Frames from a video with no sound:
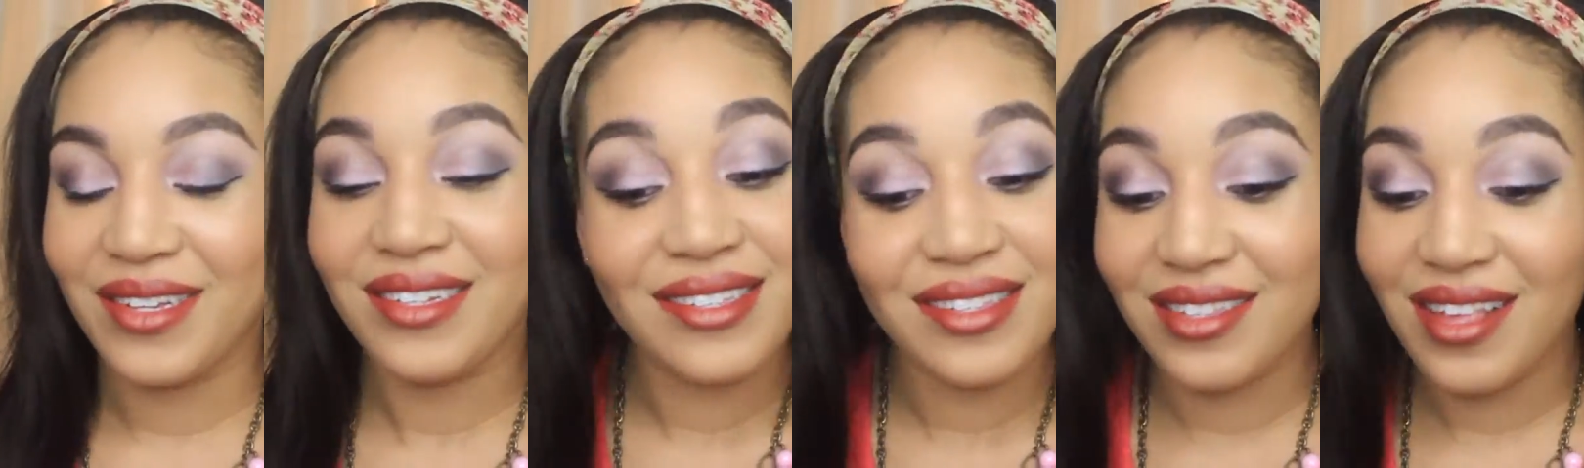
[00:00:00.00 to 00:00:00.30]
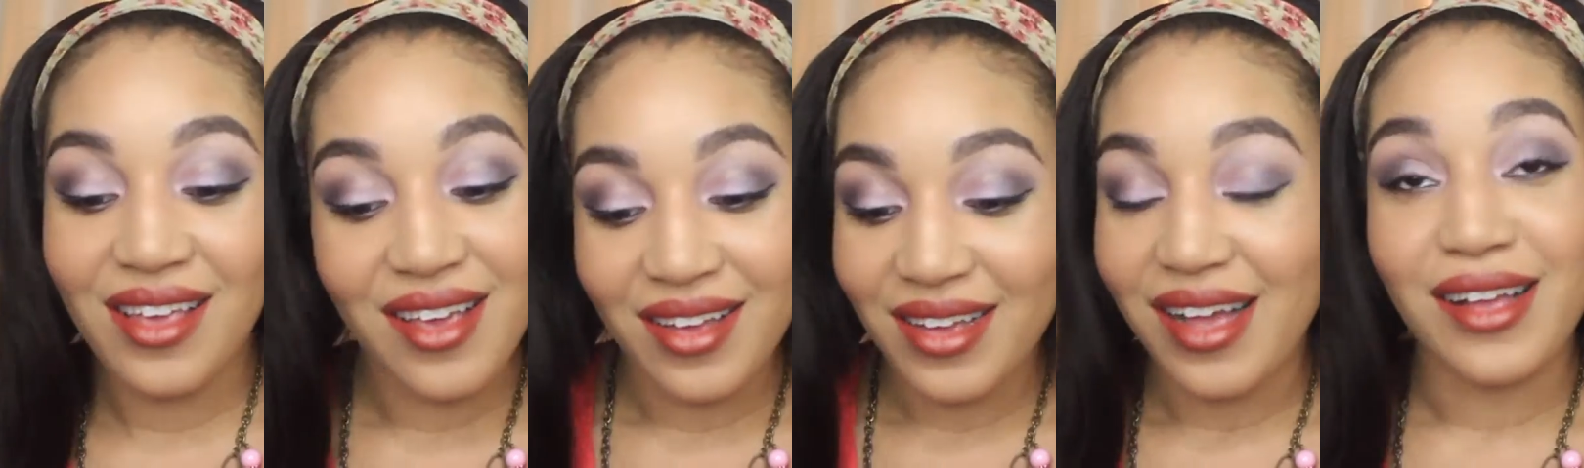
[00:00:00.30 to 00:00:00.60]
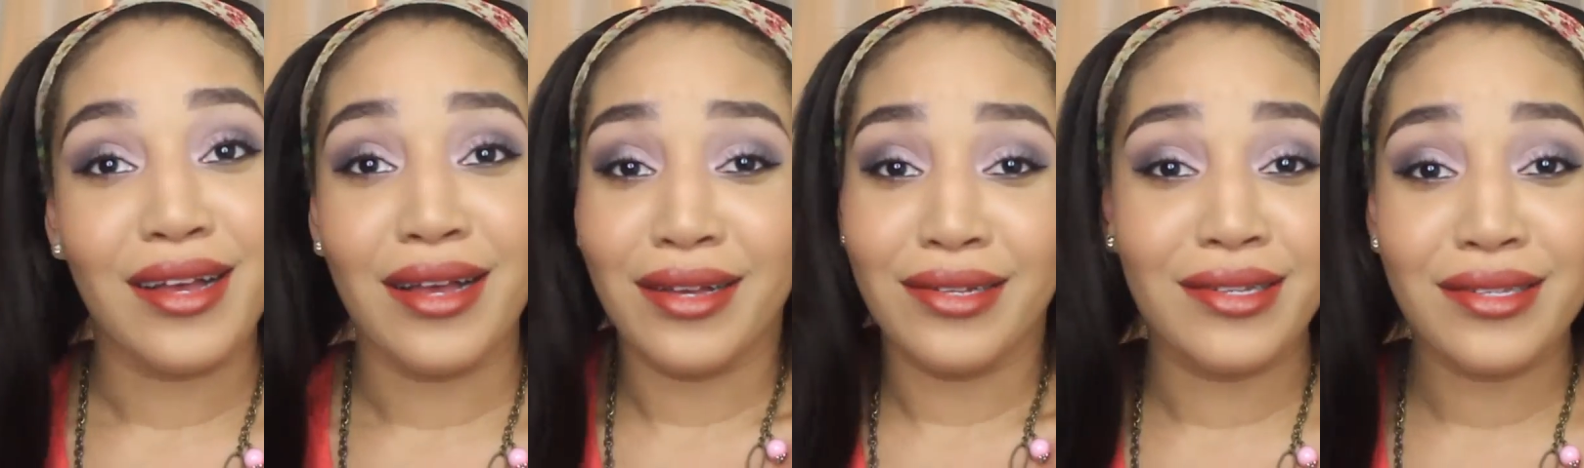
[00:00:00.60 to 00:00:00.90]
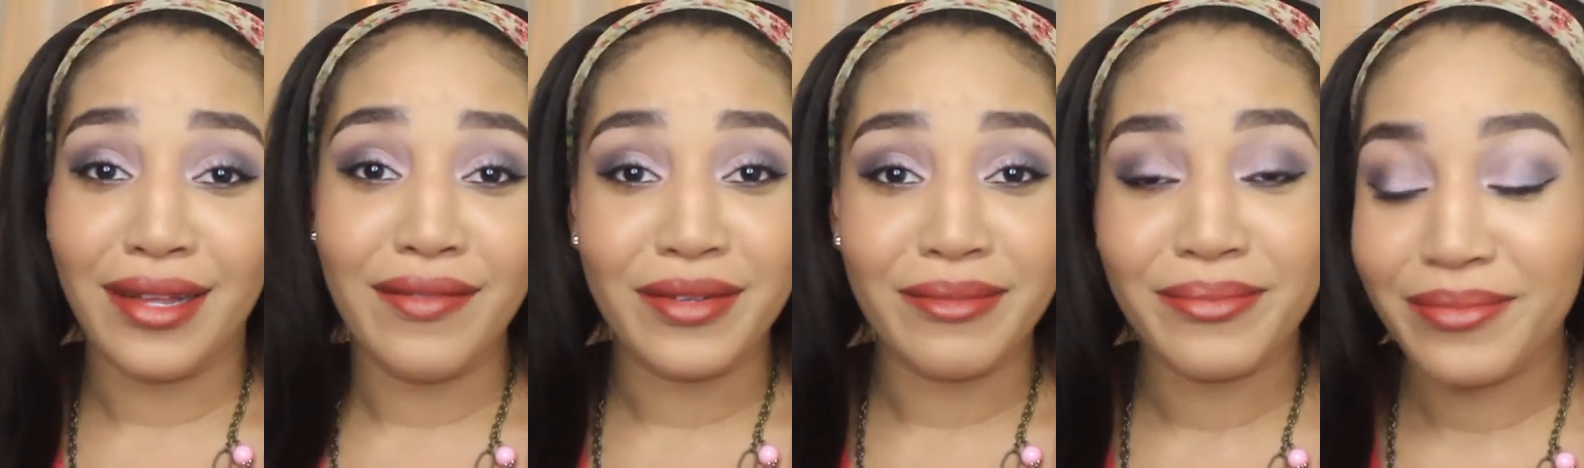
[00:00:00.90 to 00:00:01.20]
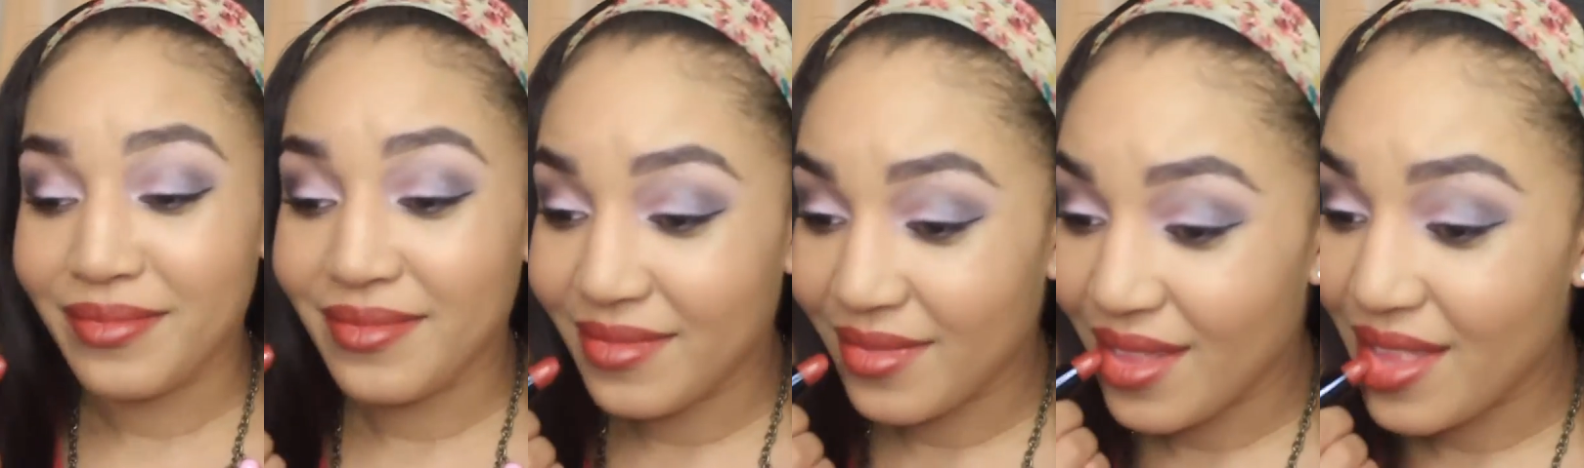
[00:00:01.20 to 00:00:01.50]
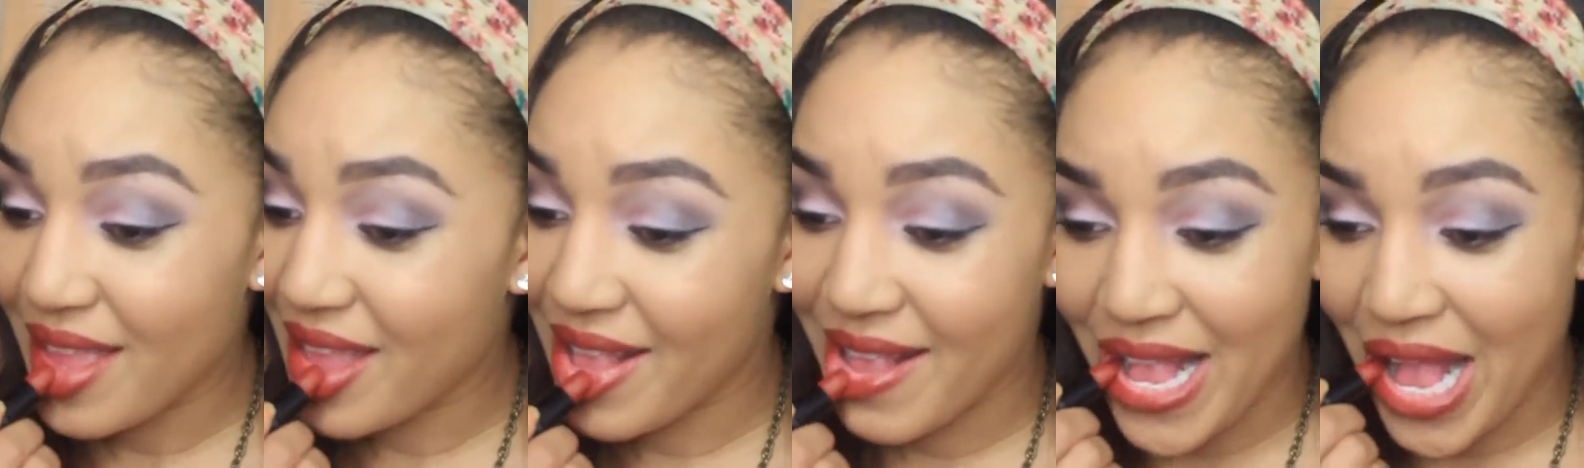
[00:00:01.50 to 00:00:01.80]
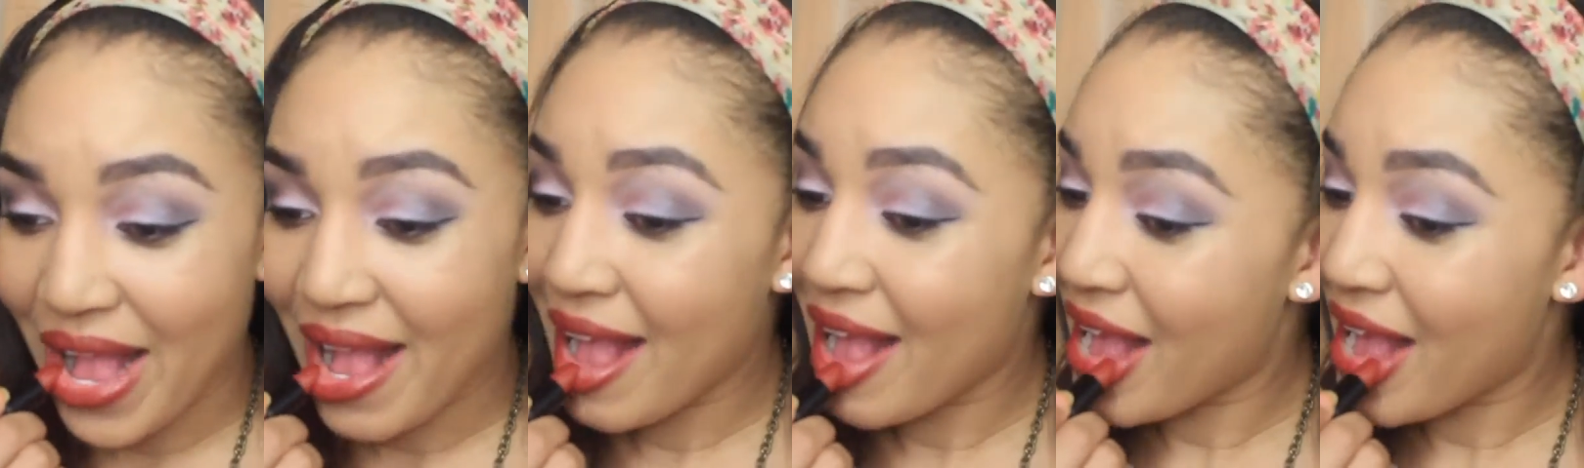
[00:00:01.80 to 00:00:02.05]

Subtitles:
So what I decided to do was